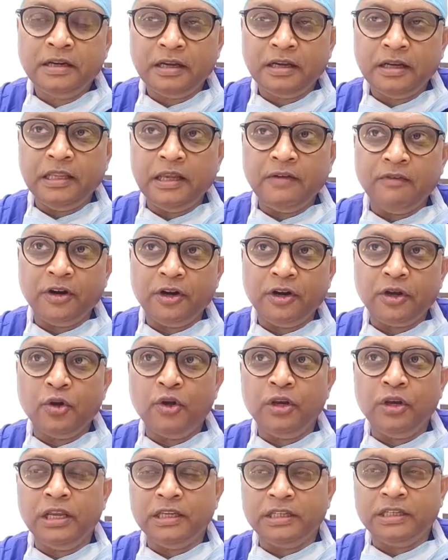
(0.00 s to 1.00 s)
they've
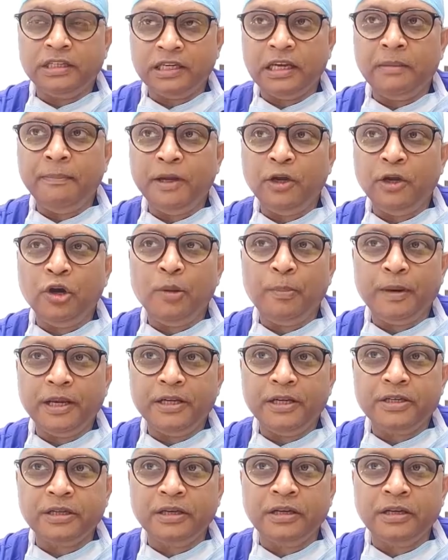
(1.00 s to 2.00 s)
undergone, say, a big
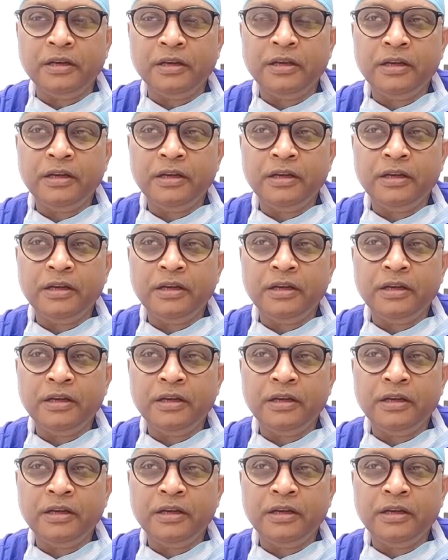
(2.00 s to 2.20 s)
operation